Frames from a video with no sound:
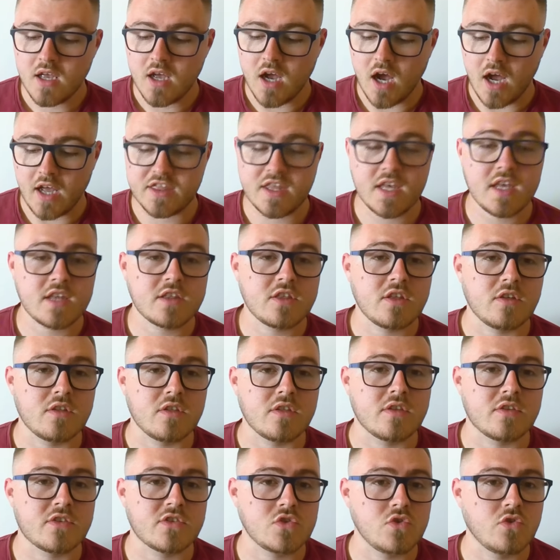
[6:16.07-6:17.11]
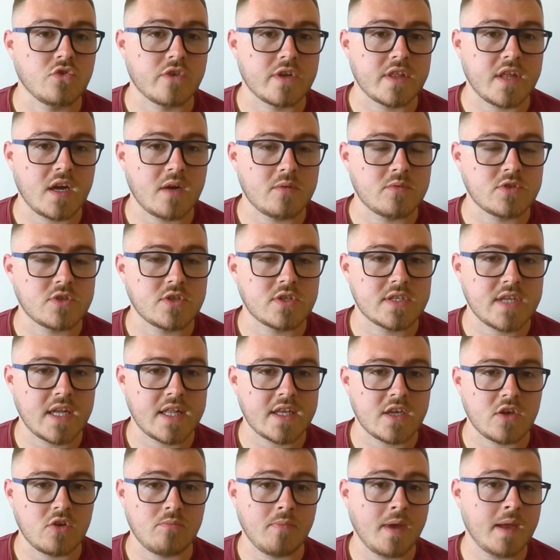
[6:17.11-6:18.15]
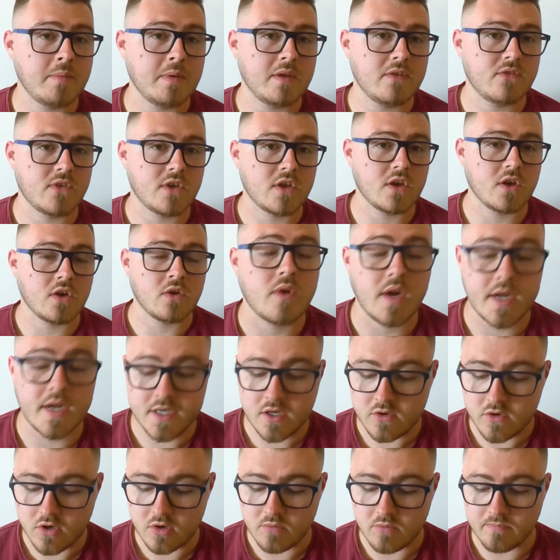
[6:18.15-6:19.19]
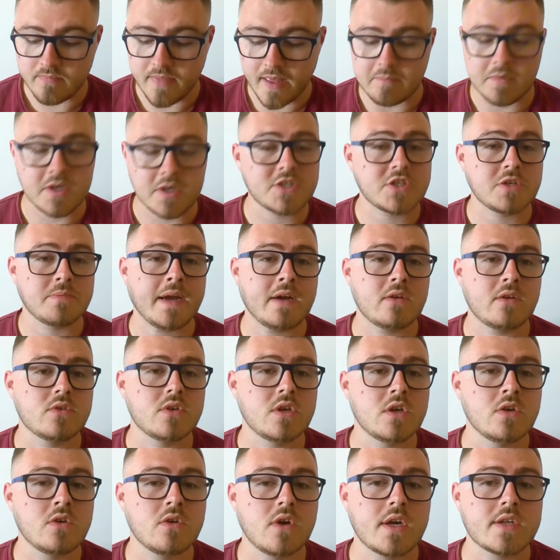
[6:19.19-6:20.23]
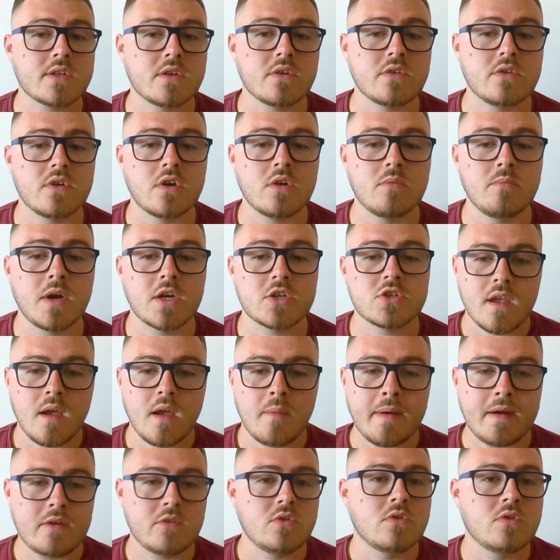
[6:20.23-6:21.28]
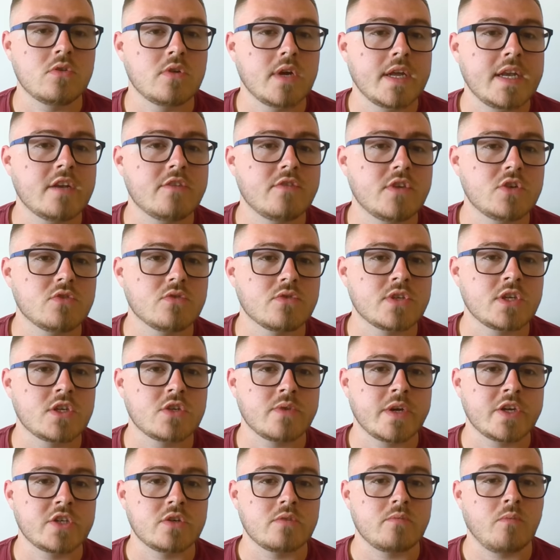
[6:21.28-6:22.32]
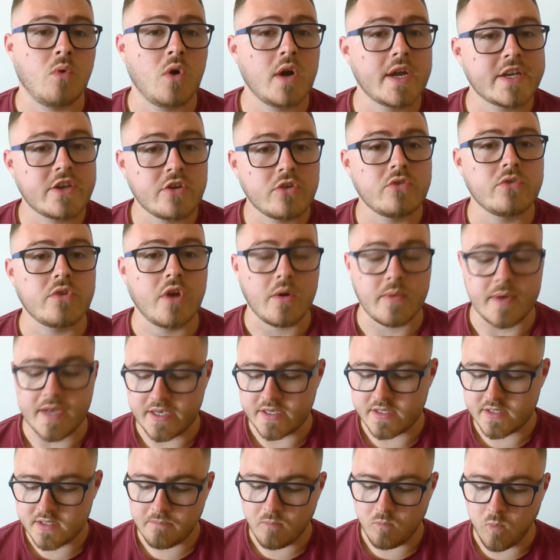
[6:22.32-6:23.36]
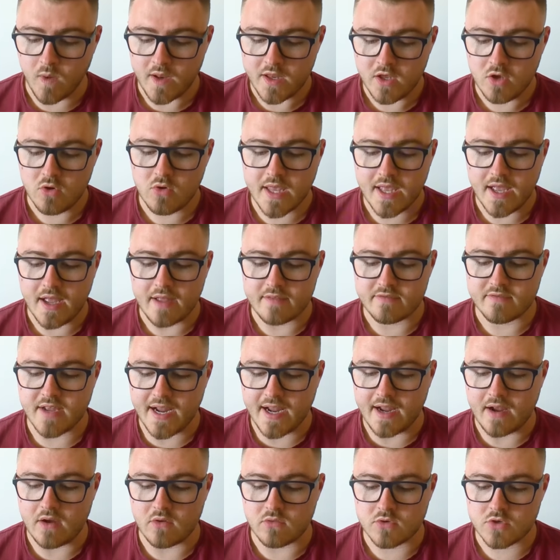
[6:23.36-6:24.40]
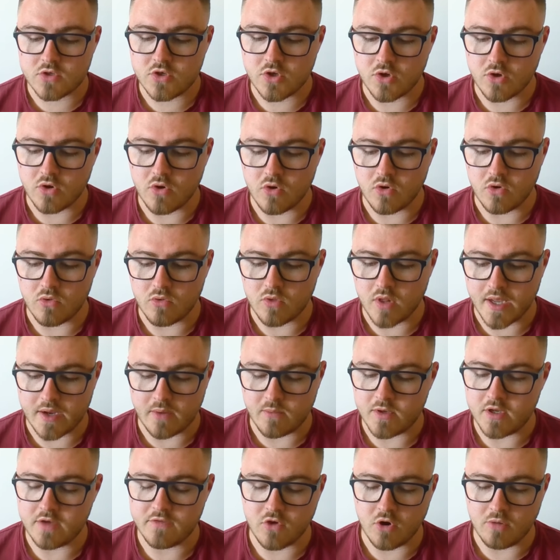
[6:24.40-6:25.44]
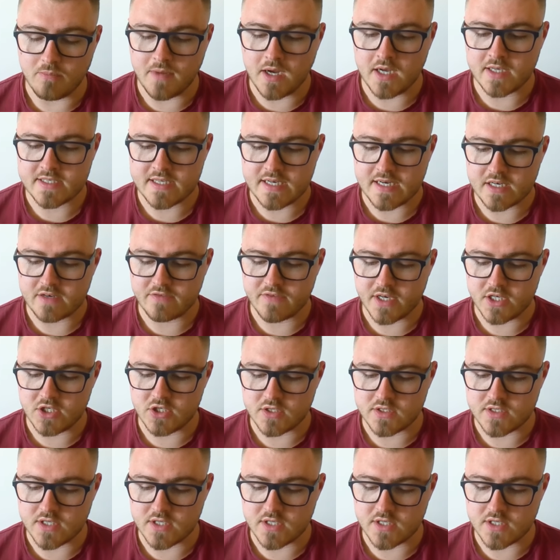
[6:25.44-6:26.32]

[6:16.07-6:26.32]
I think that the story that I was just telling you may be for you. I don't know that much about you. I don't know much about your individual situation. What I do know is when you get down to, like, when you've got mast cell activation